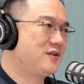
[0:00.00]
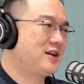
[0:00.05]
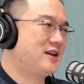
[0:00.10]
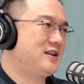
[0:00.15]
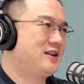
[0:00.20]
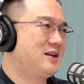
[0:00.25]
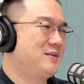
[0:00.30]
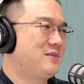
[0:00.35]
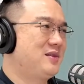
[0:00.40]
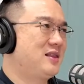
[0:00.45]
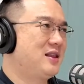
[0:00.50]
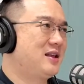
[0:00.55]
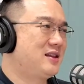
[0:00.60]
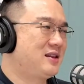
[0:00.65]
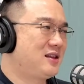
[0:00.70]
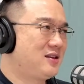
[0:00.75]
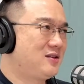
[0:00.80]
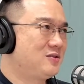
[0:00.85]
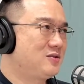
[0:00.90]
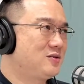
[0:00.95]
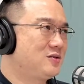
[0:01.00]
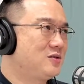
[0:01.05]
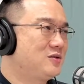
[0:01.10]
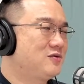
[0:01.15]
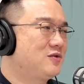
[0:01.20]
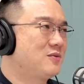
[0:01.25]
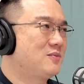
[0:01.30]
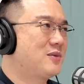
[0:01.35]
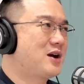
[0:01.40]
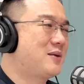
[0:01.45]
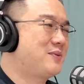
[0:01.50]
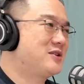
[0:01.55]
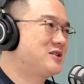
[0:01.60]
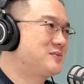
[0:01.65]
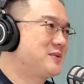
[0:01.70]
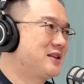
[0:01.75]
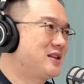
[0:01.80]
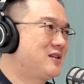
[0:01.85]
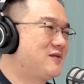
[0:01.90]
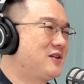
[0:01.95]
for it and I'm letting you know from my
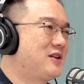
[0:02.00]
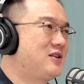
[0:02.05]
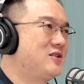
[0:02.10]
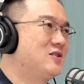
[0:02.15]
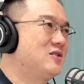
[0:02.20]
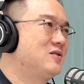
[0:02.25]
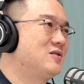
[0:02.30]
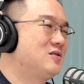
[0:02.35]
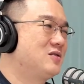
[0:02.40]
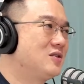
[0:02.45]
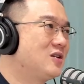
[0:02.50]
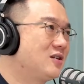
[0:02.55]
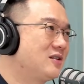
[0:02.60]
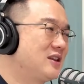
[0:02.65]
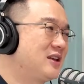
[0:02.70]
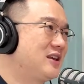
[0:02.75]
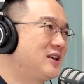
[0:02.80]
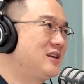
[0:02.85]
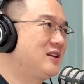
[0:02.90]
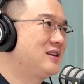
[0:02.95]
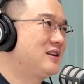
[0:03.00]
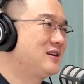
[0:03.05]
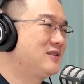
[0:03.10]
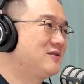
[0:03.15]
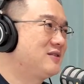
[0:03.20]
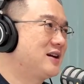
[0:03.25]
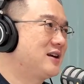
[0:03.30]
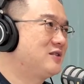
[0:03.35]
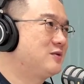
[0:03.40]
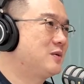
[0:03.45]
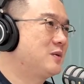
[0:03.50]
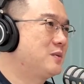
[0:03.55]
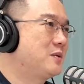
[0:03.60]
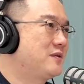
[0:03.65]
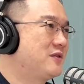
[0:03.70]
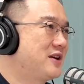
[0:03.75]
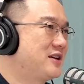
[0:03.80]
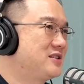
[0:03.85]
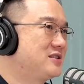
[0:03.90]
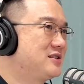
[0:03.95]
perspective and you're not taking the advice from a
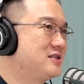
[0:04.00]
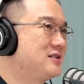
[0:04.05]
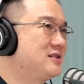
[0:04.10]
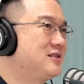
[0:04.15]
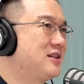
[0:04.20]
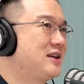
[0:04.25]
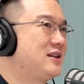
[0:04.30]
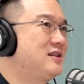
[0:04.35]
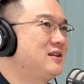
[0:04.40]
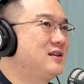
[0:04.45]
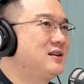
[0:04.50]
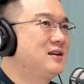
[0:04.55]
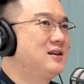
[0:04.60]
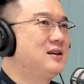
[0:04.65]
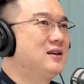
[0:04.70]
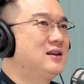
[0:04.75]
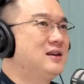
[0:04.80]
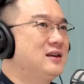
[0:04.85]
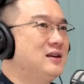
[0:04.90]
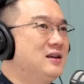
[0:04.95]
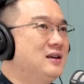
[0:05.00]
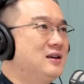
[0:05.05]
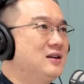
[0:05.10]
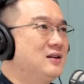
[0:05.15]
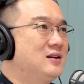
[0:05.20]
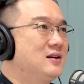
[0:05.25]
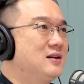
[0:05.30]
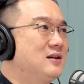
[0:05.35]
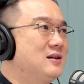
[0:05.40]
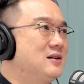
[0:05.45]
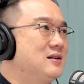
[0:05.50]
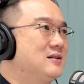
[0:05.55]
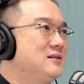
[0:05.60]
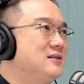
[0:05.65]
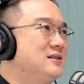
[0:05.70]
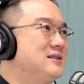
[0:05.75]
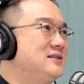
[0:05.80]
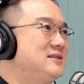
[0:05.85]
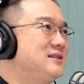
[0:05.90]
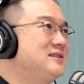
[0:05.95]
professional, then
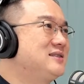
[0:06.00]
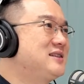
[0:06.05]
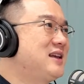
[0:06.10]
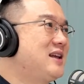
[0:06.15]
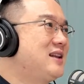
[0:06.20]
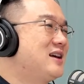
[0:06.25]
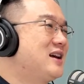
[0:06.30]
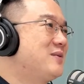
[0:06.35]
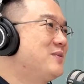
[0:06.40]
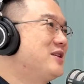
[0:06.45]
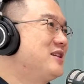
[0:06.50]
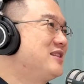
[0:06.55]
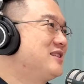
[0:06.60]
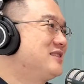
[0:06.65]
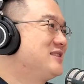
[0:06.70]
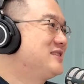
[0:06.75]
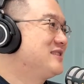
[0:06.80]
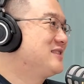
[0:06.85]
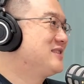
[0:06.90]
it's just sad. I mean,